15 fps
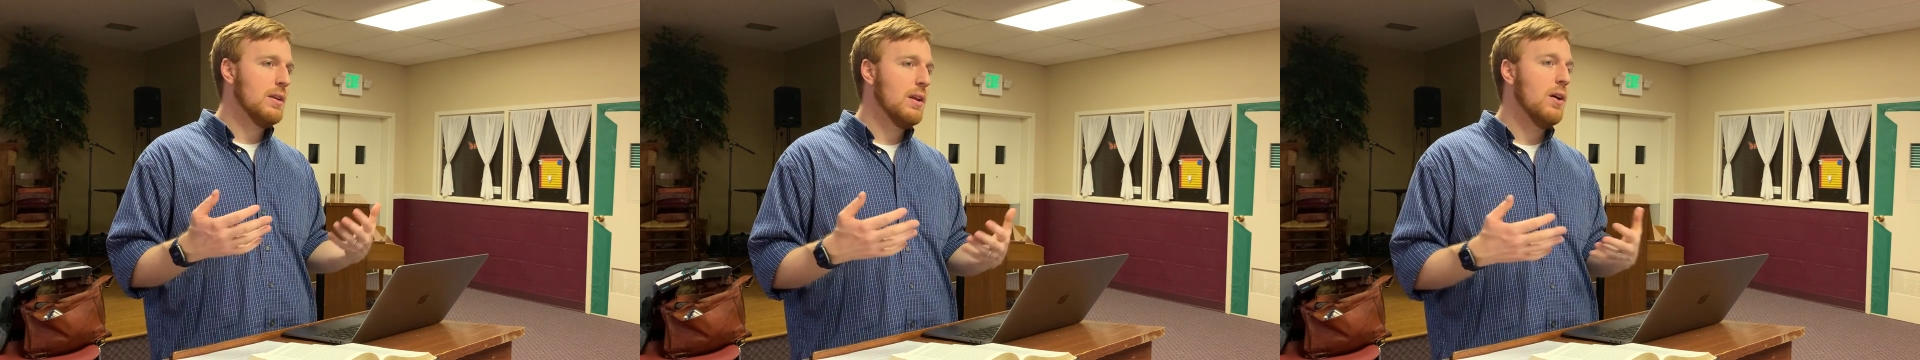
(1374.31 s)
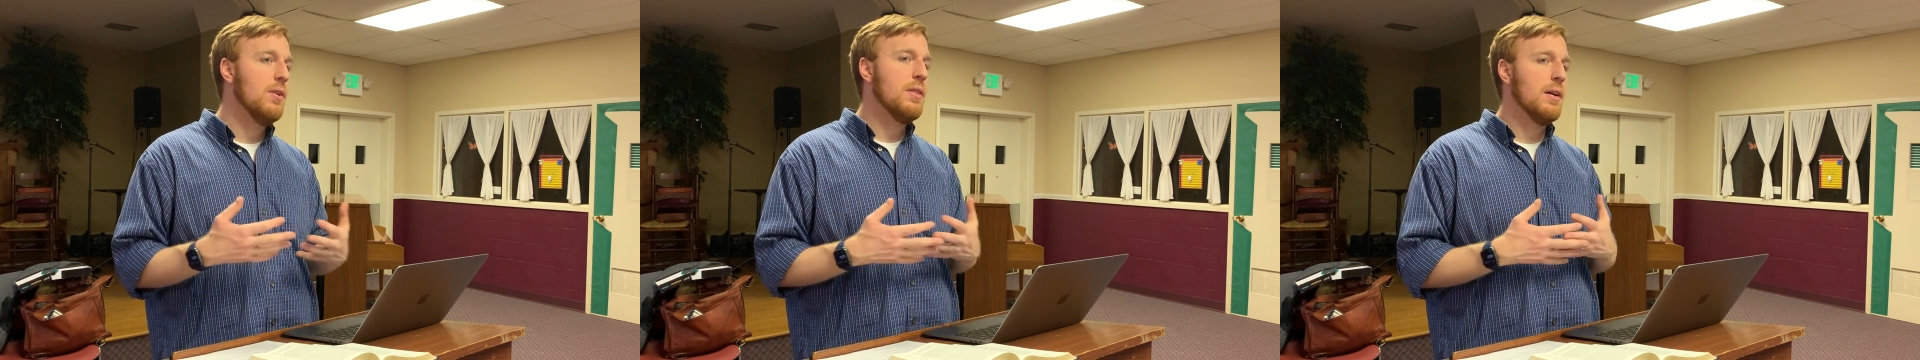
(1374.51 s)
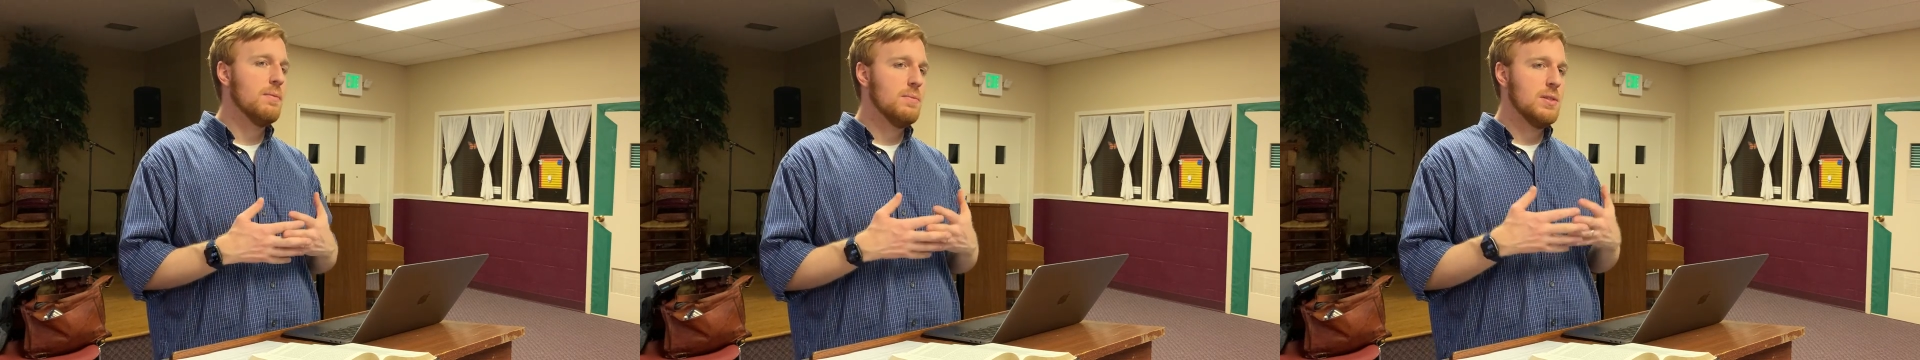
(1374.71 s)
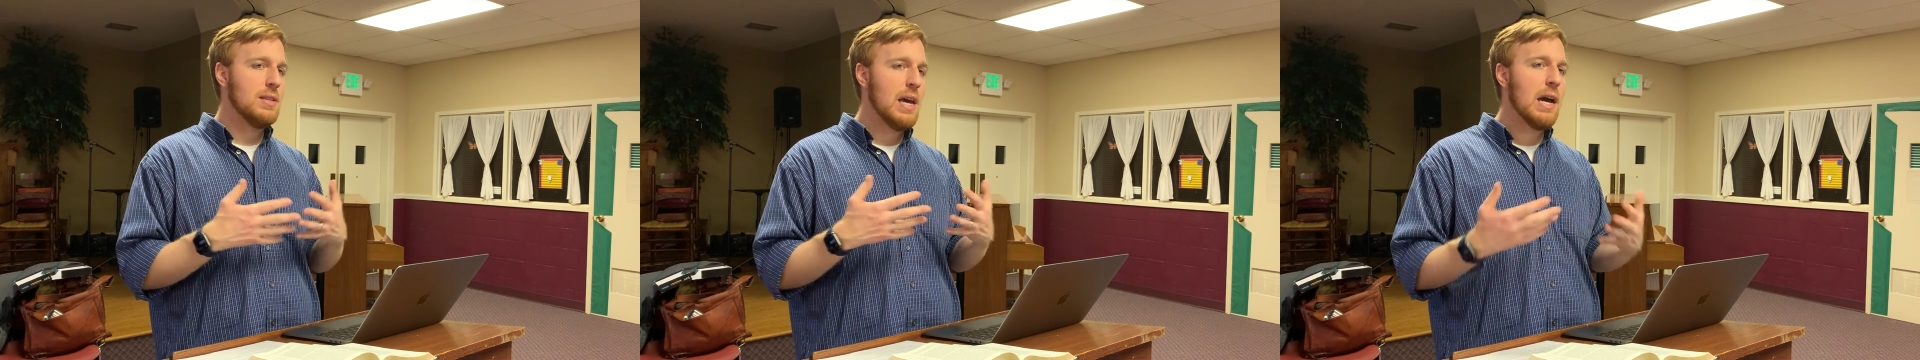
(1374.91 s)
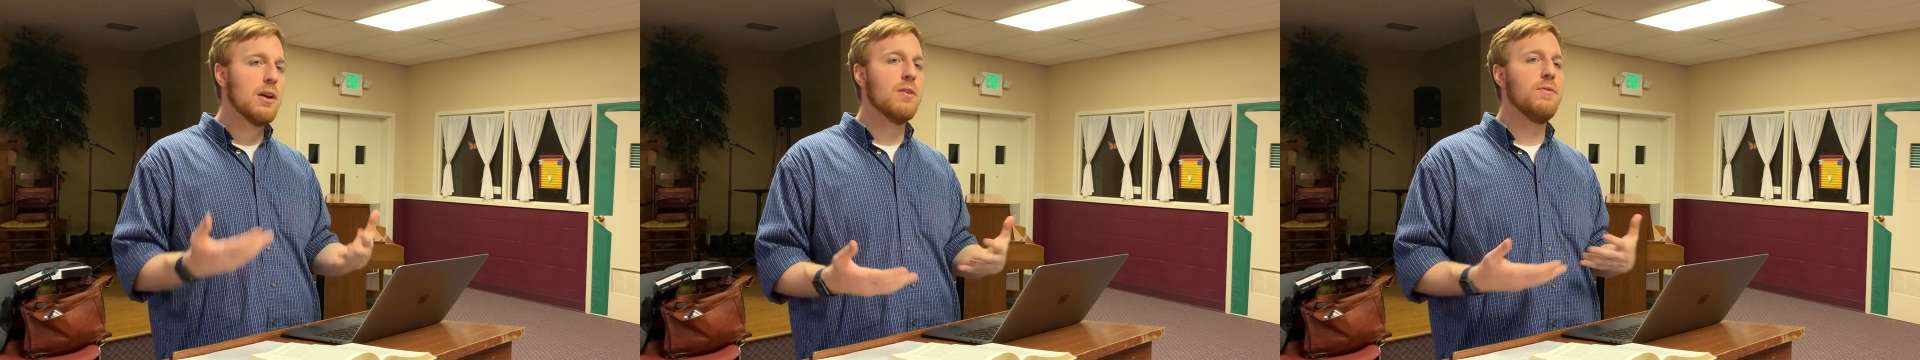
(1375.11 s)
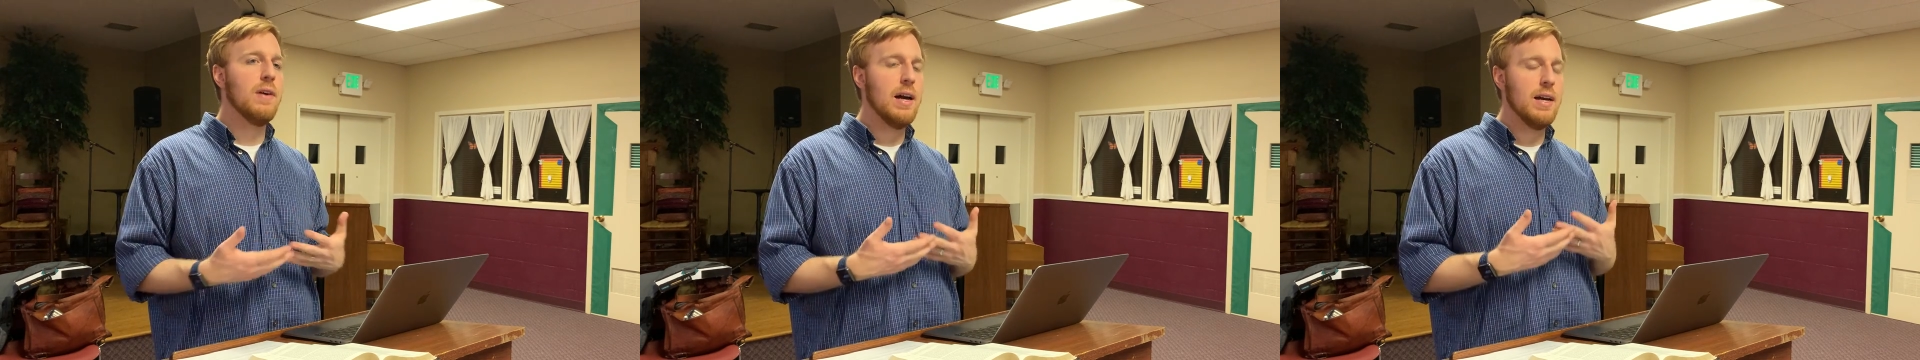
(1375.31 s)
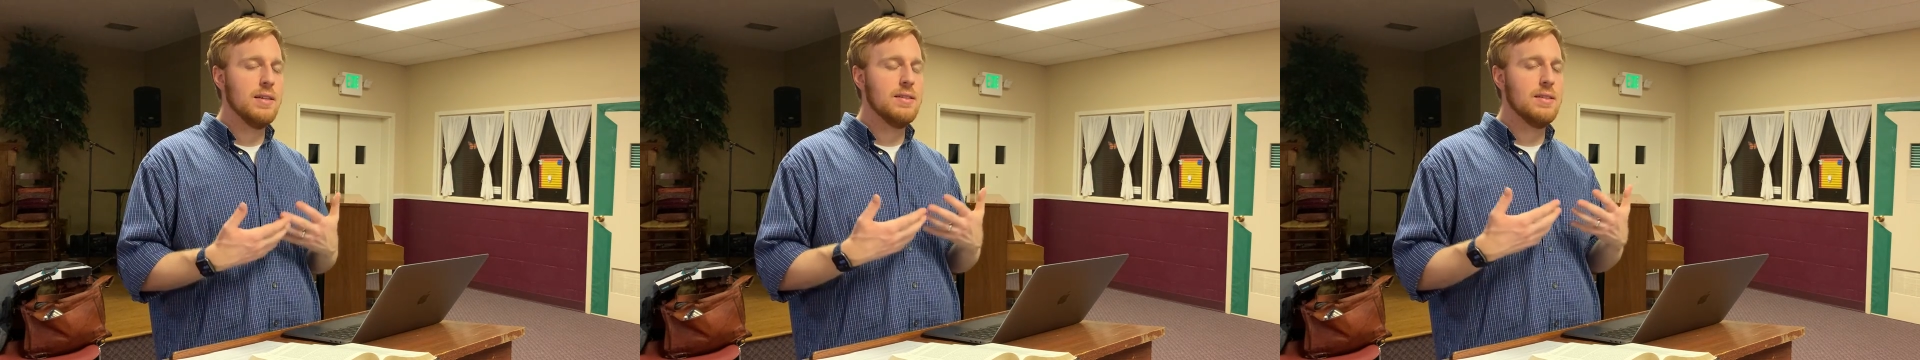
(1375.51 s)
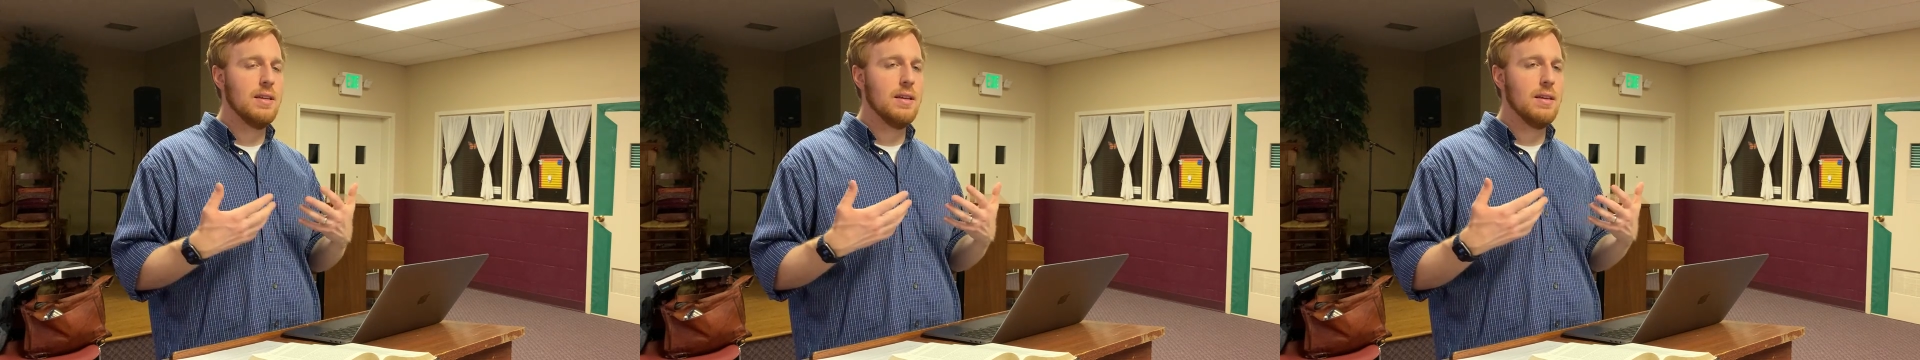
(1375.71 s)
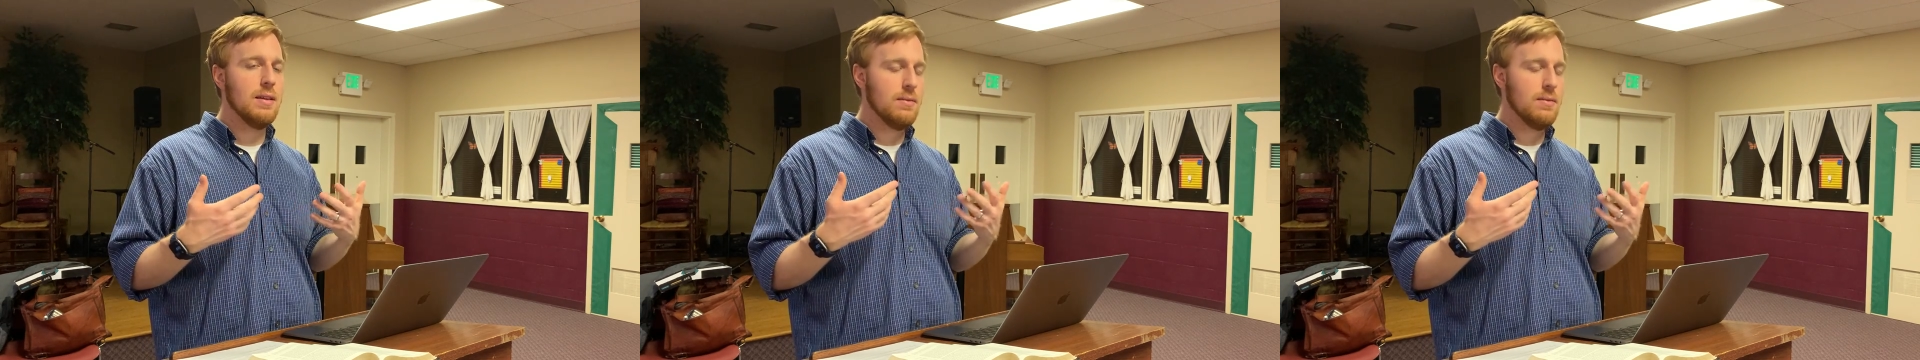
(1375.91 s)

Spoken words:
know that sacrifice,